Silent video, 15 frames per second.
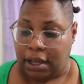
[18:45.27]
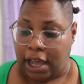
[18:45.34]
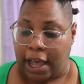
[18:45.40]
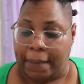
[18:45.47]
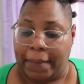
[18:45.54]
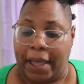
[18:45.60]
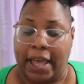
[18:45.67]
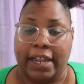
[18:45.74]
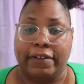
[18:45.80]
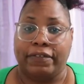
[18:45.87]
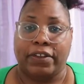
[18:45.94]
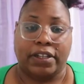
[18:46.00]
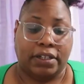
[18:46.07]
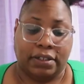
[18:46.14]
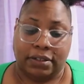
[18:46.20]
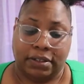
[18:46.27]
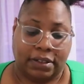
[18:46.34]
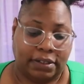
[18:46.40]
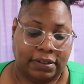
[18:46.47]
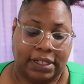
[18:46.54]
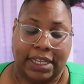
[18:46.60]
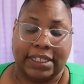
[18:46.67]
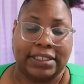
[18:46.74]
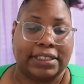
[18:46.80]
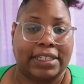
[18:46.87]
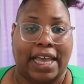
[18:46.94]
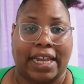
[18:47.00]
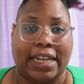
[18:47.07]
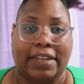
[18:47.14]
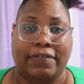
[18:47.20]
I'm not even, that's
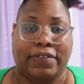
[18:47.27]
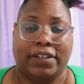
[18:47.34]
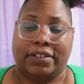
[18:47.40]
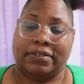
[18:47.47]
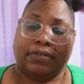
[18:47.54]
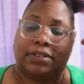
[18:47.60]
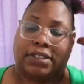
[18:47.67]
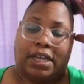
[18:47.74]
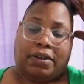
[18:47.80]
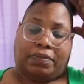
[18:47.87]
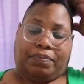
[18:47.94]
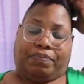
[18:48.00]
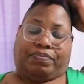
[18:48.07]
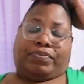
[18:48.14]
not even, no.